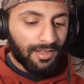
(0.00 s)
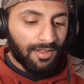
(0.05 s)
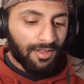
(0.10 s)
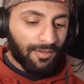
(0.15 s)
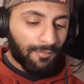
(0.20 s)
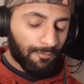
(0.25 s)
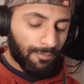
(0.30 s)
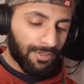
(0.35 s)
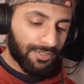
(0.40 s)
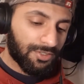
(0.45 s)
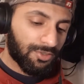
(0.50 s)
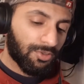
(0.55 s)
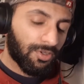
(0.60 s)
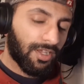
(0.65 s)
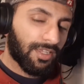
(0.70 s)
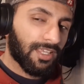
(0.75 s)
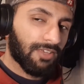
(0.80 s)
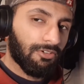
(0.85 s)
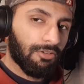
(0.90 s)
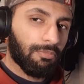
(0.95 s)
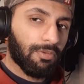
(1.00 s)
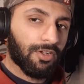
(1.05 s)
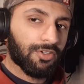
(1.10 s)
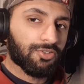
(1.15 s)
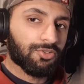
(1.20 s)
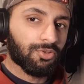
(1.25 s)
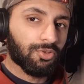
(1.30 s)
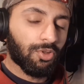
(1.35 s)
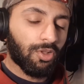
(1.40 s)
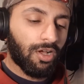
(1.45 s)
But do not give up on
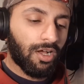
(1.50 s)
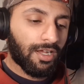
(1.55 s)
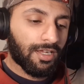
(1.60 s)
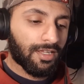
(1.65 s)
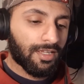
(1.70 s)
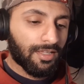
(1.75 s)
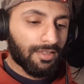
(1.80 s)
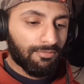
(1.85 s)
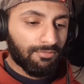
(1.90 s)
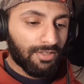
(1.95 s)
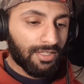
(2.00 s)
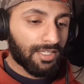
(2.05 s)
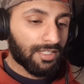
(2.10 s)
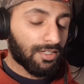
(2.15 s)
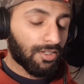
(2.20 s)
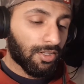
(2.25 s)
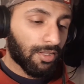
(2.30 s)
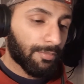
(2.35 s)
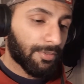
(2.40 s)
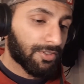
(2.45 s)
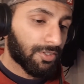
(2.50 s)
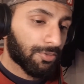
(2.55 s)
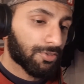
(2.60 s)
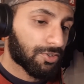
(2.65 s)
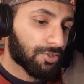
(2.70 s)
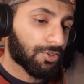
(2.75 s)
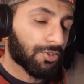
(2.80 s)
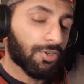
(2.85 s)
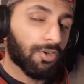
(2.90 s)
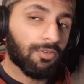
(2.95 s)
Drew Lock. If he can limit
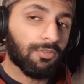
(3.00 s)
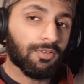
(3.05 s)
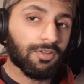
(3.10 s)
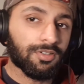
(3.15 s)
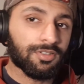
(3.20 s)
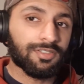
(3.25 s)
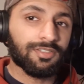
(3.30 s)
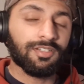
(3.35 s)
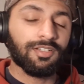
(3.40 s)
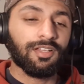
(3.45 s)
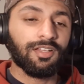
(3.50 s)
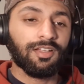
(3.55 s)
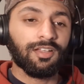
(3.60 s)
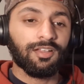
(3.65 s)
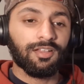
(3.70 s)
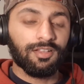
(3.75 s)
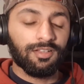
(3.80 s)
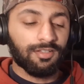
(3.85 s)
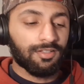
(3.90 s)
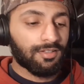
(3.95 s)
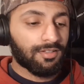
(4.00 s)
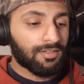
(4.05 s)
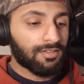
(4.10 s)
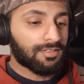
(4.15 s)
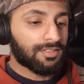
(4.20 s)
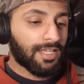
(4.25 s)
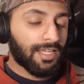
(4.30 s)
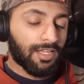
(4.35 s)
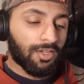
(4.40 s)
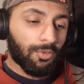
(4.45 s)
those turnovers,
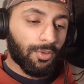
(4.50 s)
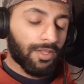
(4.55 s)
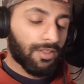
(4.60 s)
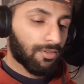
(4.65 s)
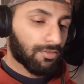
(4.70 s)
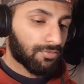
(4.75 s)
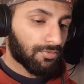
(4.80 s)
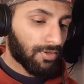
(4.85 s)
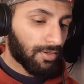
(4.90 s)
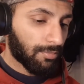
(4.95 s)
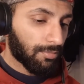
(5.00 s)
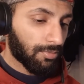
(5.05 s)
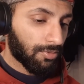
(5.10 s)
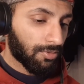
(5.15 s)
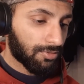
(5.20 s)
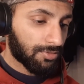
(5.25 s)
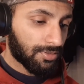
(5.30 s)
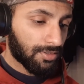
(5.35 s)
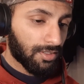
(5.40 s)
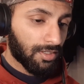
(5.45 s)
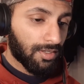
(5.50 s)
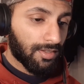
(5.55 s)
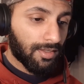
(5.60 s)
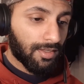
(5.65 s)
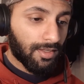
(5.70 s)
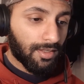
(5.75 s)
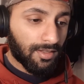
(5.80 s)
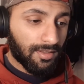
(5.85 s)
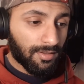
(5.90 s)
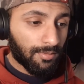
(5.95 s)
take away those fumbles,
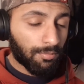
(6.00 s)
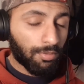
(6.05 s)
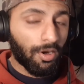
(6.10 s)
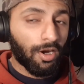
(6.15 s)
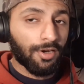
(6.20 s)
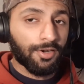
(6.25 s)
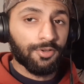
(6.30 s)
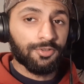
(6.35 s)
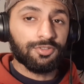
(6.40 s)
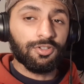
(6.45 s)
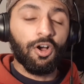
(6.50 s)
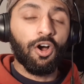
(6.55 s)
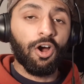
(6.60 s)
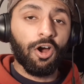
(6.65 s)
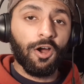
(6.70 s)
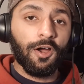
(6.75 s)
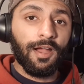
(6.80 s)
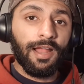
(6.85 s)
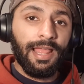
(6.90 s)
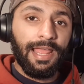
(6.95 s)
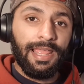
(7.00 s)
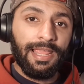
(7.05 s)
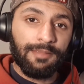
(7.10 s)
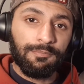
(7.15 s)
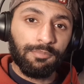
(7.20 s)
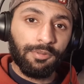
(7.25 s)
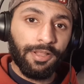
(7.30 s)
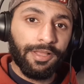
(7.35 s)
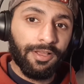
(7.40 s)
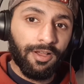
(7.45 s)
the Broncos are a
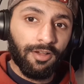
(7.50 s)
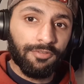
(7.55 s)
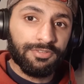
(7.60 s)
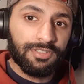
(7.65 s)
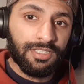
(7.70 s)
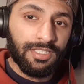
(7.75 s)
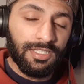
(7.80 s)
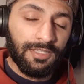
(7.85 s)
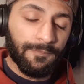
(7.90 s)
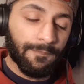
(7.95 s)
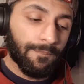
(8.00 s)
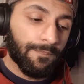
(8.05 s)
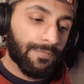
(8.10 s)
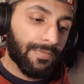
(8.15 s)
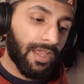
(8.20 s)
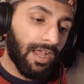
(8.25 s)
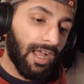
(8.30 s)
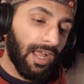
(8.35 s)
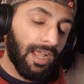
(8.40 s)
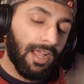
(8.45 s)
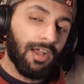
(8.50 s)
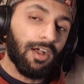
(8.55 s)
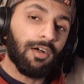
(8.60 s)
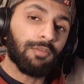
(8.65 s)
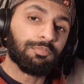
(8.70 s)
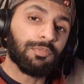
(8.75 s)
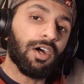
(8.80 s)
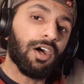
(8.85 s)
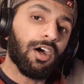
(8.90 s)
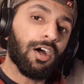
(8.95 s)
playoff team. I
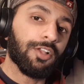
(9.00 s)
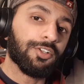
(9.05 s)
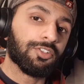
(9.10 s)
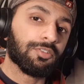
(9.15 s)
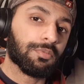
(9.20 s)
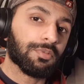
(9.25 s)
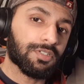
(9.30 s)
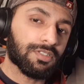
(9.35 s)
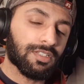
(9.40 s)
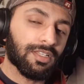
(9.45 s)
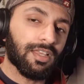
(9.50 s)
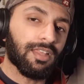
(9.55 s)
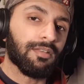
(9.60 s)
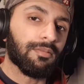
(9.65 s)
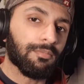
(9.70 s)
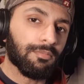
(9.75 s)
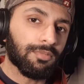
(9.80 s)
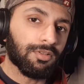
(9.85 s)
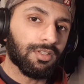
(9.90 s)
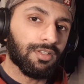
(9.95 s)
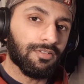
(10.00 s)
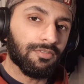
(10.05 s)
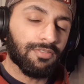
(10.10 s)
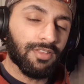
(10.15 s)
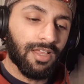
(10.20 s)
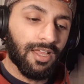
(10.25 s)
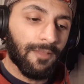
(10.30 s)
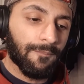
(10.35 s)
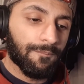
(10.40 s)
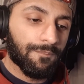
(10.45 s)
100% believe
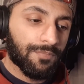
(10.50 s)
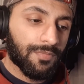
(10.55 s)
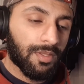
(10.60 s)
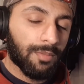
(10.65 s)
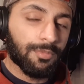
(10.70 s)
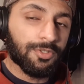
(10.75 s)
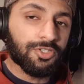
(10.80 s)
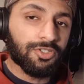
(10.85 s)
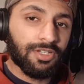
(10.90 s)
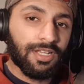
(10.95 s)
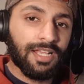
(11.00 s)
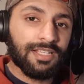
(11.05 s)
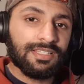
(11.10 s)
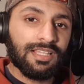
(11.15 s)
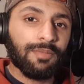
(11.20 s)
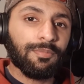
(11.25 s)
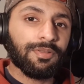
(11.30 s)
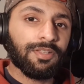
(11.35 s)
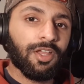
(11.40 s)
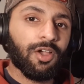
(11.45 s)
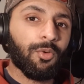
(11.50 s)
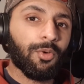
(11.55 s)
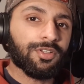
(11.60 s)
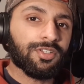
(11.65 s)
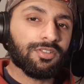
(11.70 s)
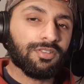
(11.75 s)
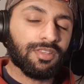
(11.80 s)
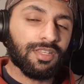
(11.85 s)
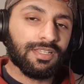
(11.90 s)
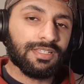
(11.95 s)
that. But you guys let me know
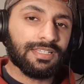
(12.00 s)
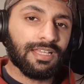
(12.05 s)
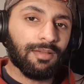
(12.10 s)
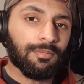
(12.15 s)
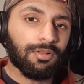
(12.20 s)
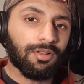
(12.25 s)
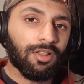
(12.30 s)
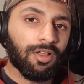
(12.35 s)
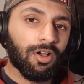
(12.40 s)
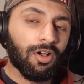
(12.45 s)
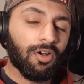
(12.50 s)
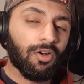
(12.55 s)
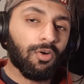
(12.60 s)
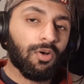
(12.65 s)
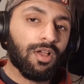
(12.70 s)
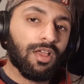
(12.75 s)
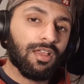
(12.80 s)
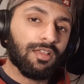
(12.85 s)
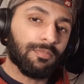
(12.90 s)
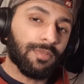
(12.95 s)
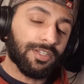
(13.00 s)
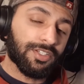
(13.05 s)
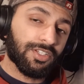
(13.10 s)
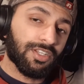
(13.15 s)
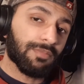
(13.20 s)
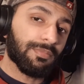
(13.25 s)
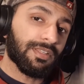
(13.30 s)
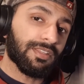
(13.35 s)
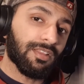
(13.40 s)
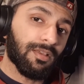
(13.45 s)
what you think down below. Make sure
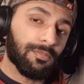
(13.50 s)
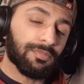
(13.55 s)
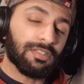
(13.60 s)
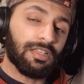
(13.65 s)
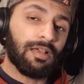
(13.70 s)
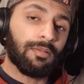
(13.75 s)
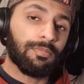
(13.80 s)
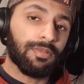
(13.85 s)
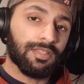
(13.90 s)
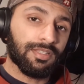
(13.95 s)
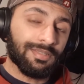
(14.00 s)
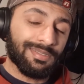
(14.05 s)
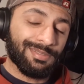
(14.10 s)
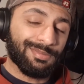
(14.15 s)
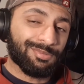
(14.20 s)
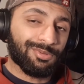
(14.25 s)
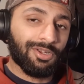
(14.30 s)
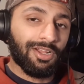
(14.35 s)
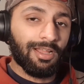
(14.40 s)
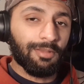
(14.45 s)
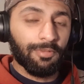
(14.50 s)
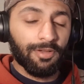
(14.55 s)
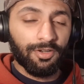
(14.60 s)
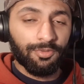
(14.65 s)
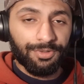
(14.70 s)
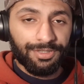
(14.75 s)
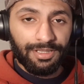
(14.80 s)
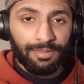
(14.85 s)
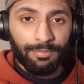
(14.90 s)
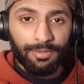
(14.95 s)
you give me a thumbs up, hit the subscribe
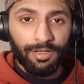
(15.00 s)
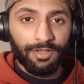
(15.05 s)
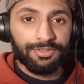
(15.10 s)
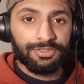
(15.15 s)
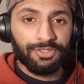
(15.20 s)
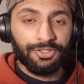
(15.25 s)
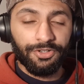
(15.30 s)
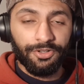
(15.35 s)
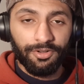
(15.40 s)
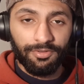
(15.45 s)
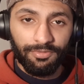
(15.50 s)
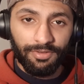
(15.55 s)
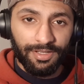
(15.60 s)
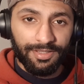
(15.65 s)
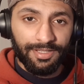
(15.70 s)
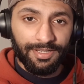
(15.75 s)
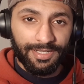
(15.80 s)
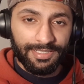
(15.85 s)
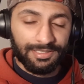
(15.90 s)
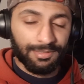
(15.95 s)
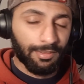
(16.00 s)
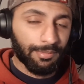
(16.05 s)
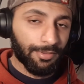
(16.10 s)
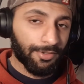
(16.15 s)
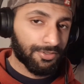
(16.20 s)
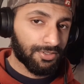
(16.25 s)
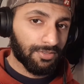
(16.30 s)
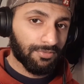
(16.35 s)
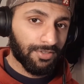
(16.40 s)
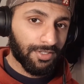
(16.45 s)
button, ring the bell so you're notified the next time I
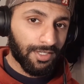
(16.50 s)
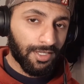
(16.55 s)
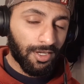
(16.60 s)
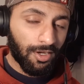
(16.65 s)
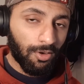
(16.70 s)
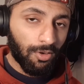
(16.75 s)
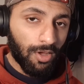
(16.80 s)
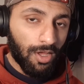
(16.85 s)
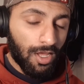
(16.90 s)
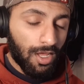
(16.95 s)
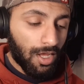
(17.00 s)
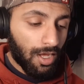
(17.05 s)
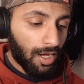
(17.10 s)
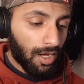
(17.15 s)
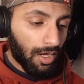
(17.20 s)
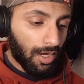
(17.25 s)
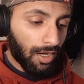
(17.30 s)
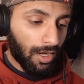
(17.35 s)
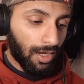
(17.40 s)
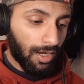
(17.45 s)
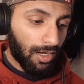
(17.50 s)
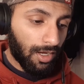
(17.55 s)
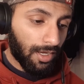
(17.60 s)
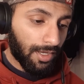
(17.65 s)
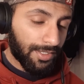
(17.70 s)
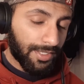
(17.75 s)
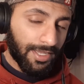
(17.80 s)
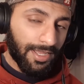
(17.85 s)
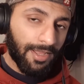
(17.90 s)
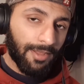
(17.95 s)
post a video.
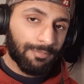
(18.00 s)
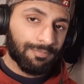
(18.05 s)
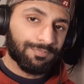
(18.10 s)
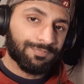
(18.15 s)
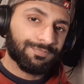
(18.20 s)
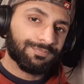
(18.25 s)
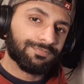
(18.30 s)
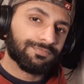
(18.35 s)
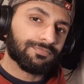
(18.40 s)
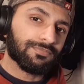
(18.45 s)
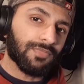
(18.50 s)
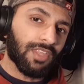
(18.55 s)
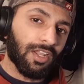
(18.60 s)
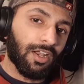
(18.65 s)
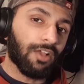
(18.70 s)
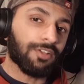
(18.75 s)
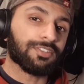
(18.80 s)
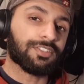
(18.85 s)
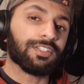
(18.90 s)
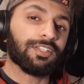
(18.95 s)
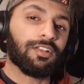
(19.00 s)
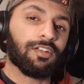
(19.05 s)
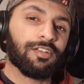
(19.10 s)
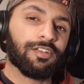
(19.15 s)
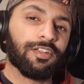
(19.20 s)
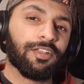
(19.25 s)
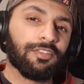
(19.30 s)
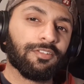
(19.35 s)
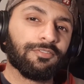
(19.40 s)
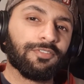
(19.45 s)
And I'll see you on
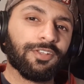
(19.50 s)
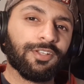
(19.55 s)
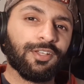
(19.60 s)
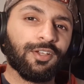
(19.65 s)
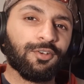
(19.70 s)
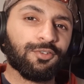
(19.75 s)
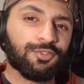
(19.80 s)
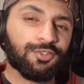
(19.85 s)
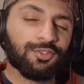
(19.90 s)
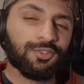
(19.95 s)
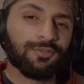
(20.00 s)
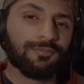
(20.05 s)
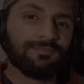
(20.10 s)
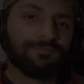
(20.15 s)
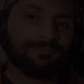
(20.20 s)
another video soon.